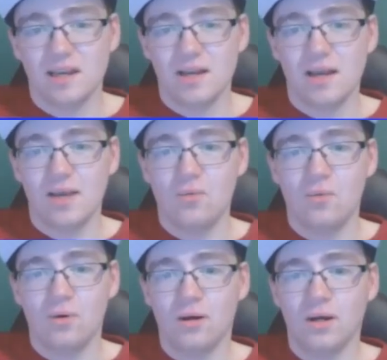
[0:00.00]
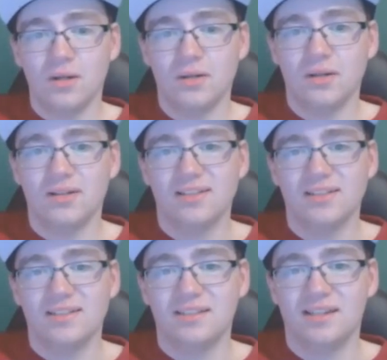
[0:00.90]
I won!
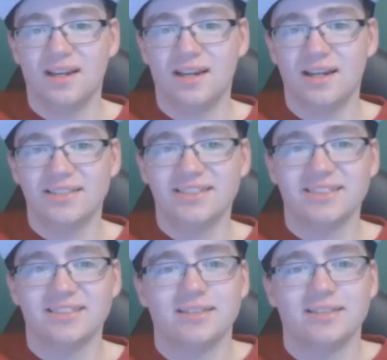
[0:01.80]
Yes!